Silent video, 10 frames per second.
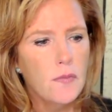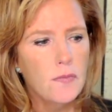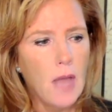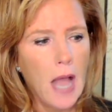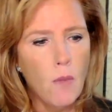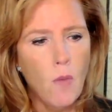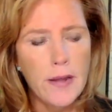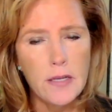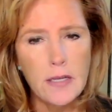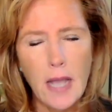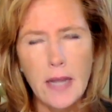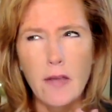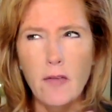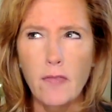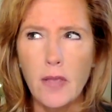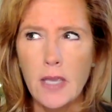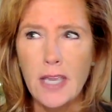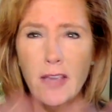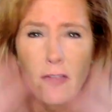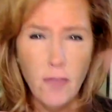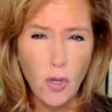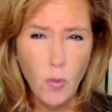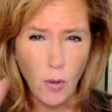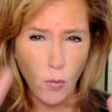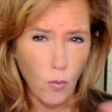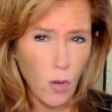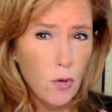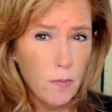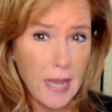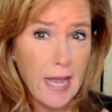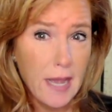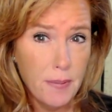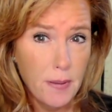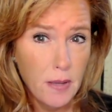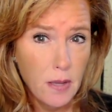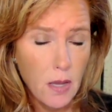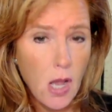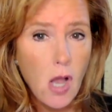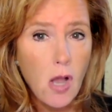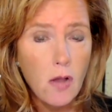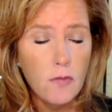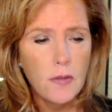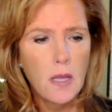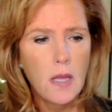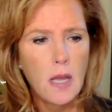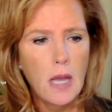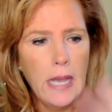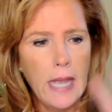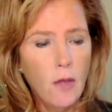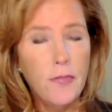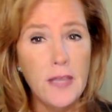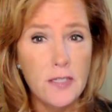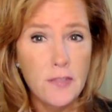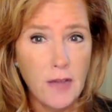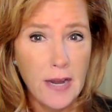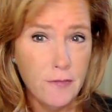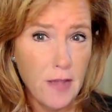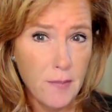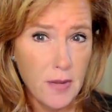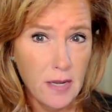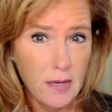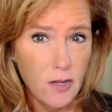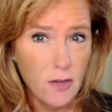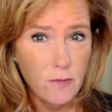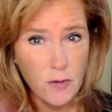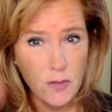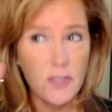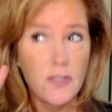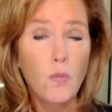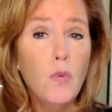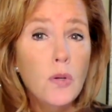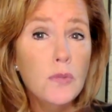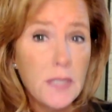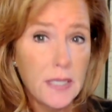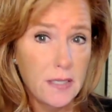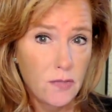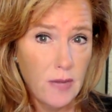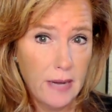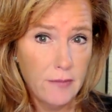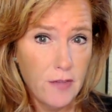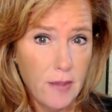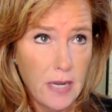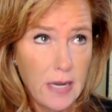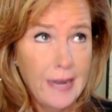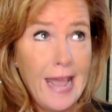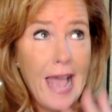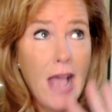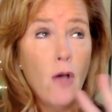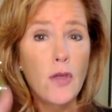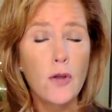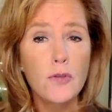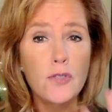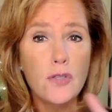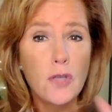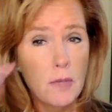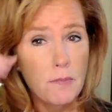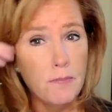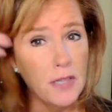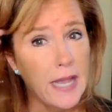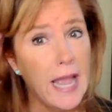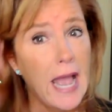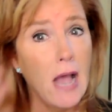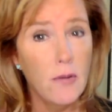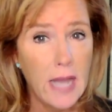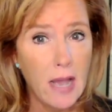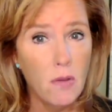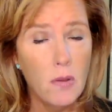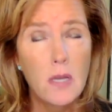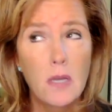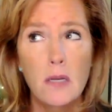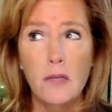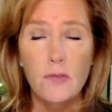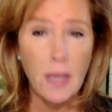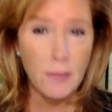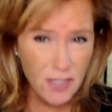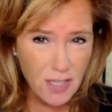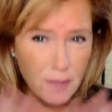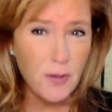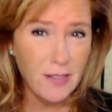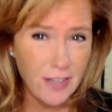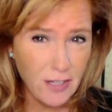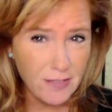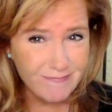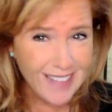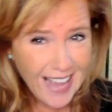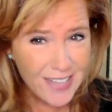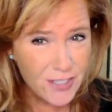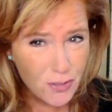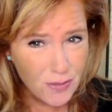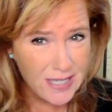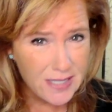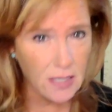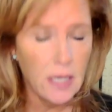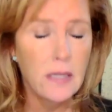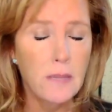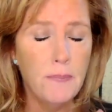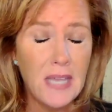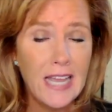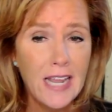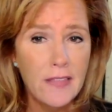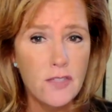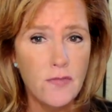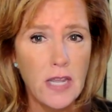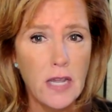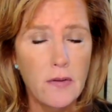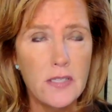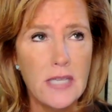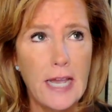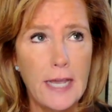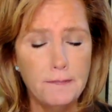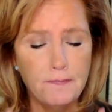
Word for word: I want to kind of give you a roadmap of a healthy divine feminine versus a wounded divine feminine and how those play out. Now, I'm just going to put a little asterisk in the beginning of this video to say,